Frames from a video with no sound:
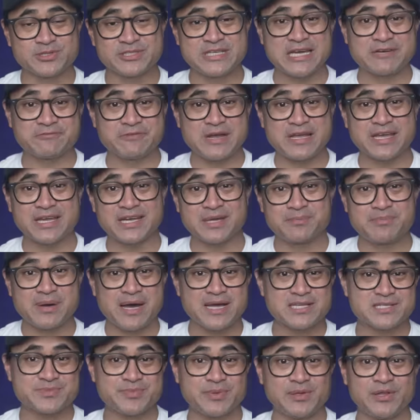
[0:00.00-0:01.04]
Dead Reckoning
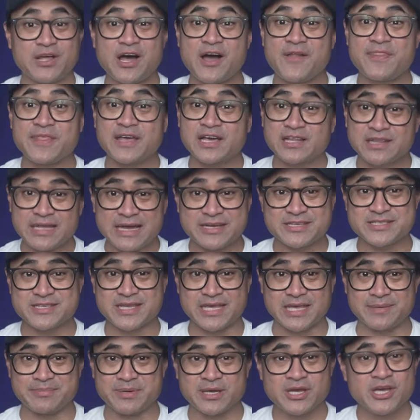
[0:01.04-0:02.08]
possible on the
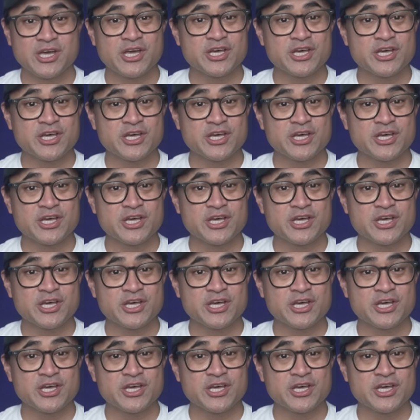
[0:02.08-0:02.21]
Kaleidescape